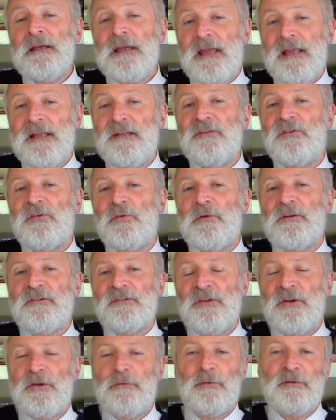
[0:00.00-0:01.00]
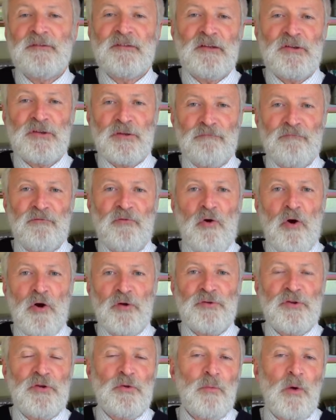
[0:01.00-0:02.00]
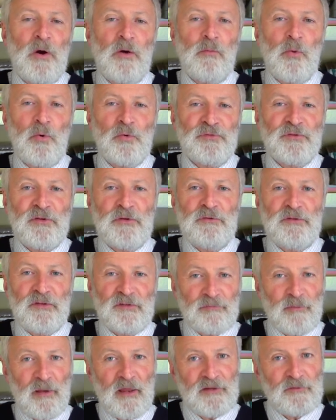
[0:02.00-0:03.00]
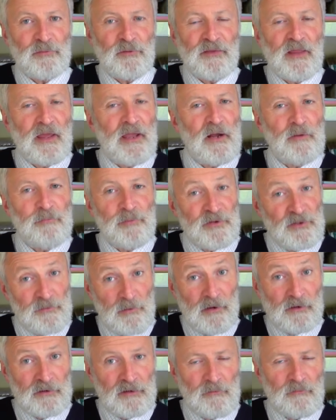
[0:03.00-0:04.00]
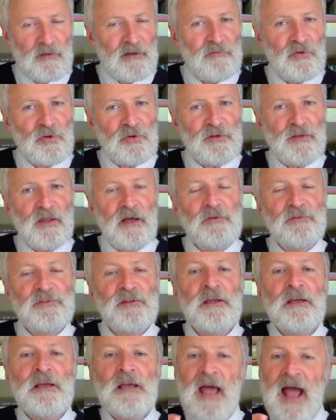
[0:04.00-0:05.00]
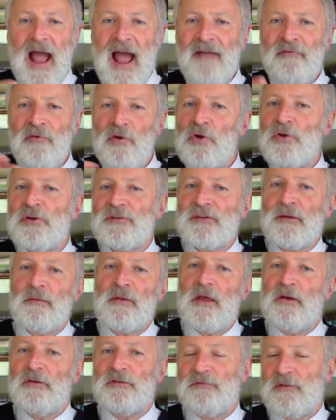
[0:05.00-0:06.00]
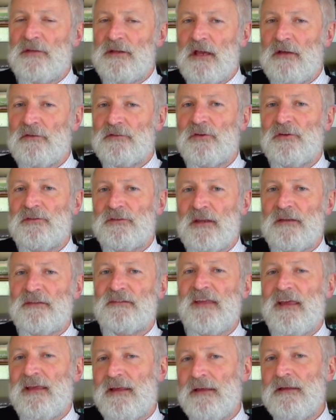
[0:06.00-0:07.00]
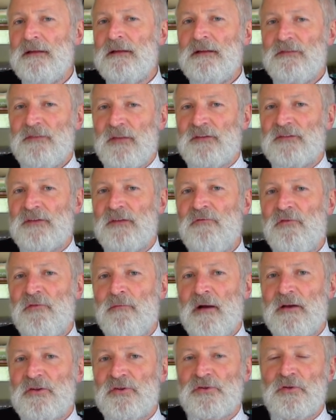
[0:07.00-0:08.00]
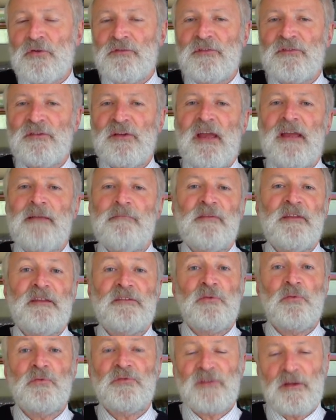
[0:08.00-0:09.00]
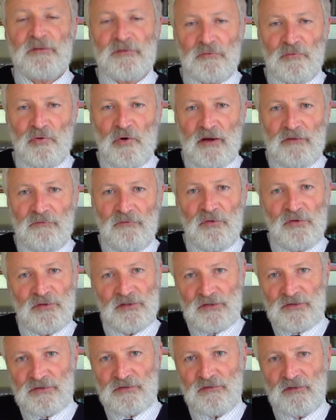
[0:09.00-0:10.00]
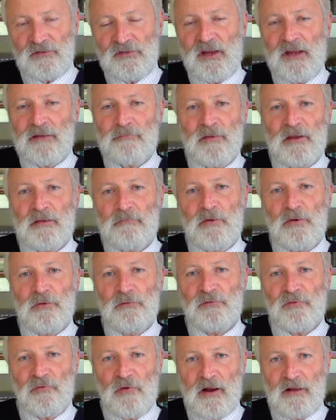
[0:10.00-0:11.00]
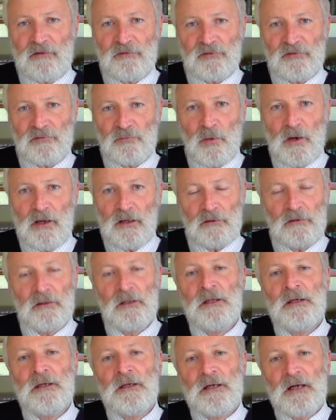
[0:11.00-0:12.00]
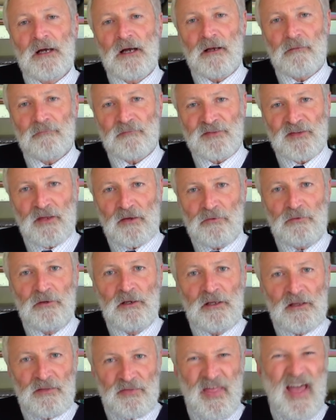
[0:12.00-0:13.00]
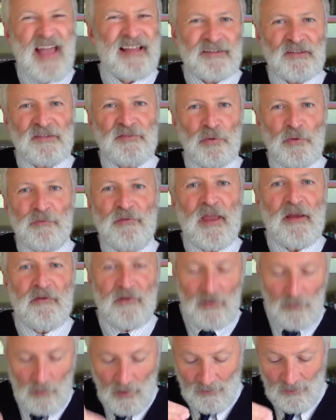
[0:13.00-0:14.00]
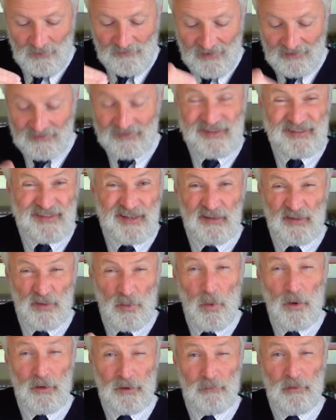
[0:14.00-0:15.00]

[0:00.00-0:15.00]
into its new position for our new World War II displays when they open. You'll be able to come and have a look at those. Have a look at some of those videos because there's there there's information on the tank, but there's also some great footage of the tank being moved around as well. Um, so that's the sort of area where we've actually done quite